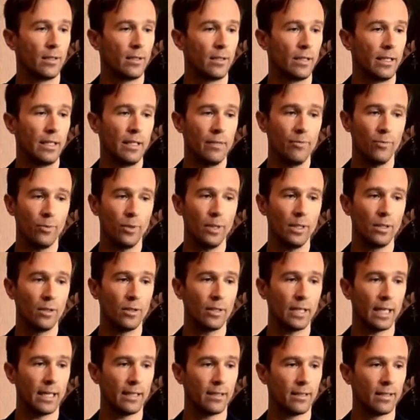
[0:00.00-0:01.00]
If we
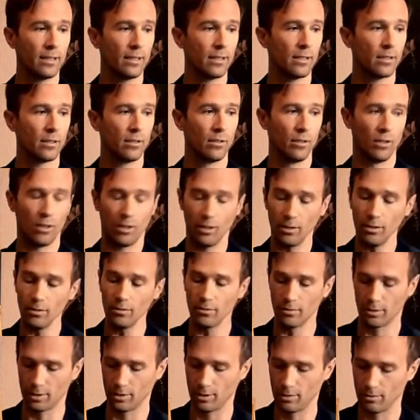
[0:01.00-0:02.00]
look at this
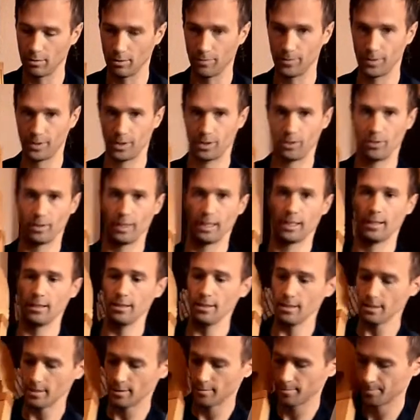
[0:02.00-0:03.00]
long row of
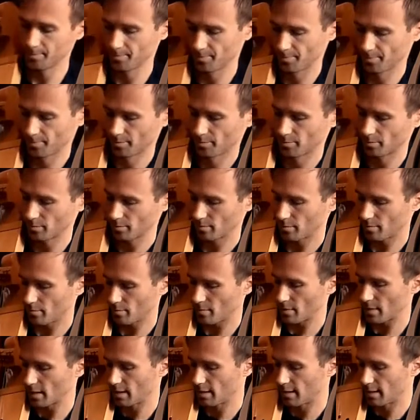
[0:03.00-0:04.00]
strings,
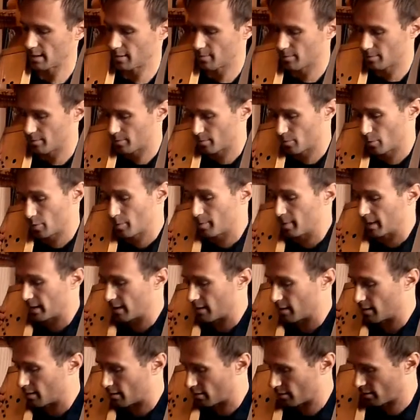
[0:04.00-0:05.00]
that would be
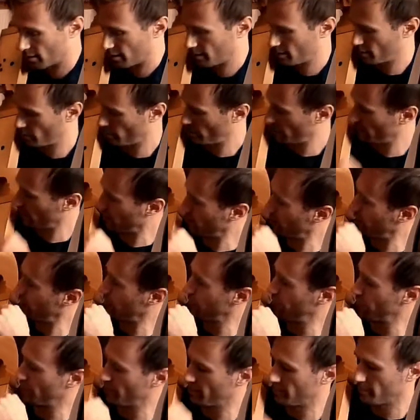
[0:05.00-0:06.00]
the longest one going
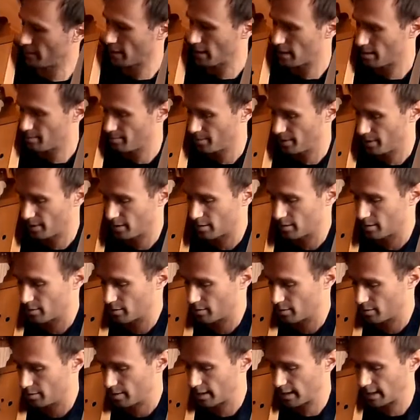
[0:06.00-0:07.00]
from up here
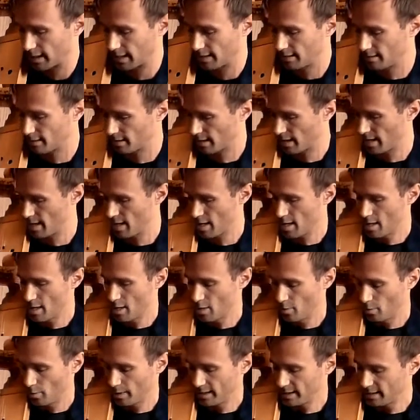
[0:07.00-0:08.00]
to the end,
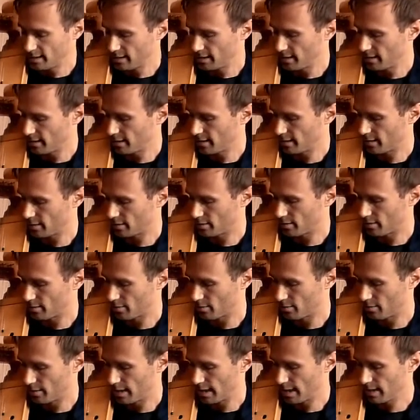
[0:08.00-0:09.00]
we see that there are
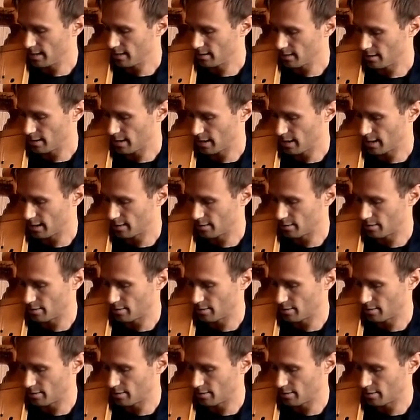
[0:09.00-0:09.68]
red and